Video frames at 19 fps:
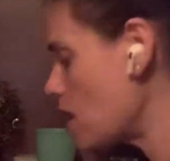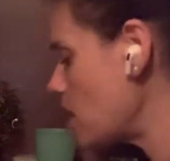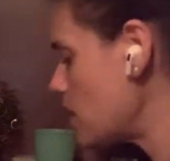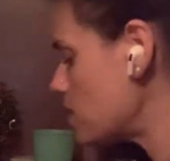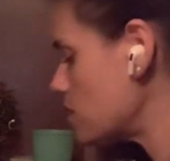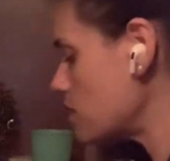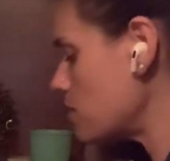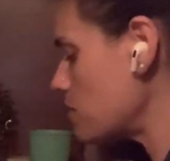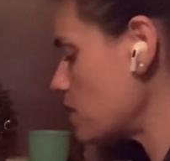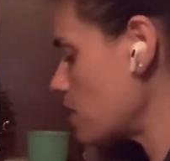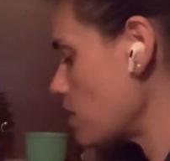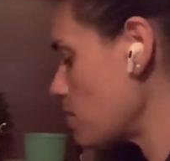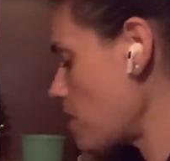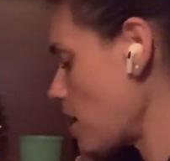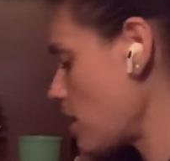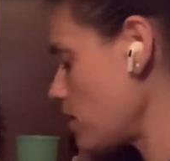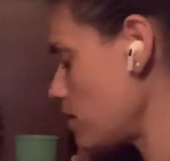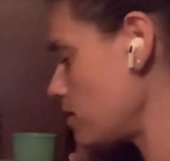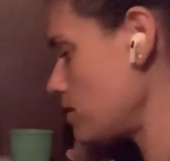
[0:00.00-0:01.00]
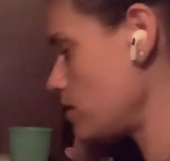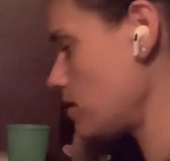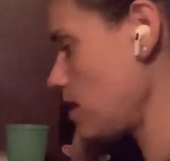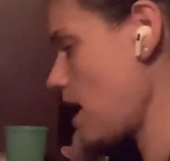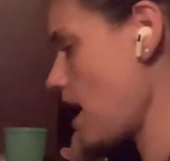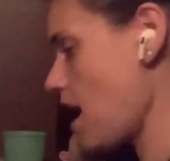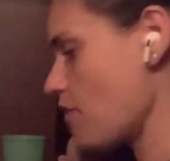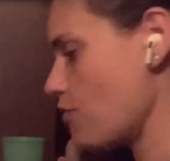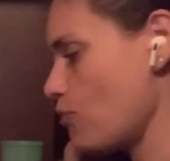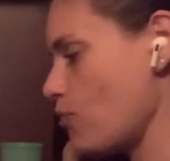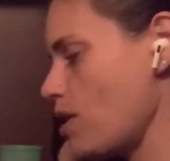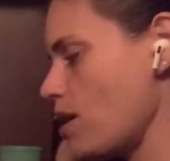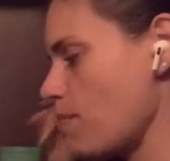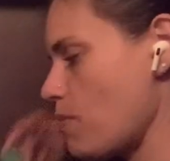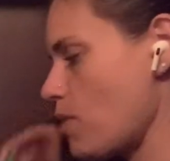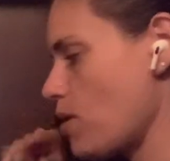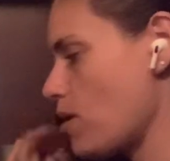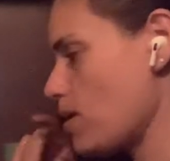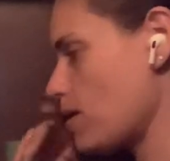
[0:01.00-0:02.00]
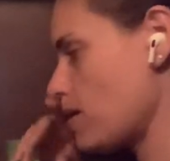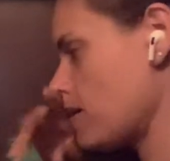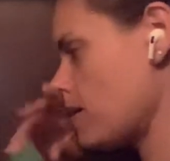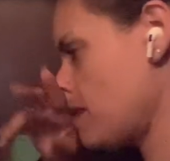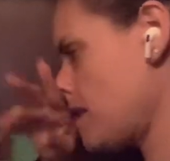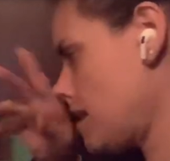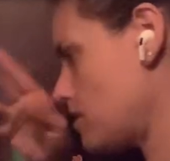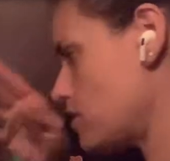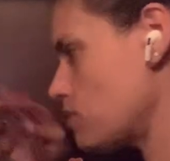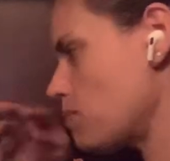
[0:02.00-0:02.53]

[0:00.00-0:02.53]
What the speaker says: Something about the halfway mark. Like, so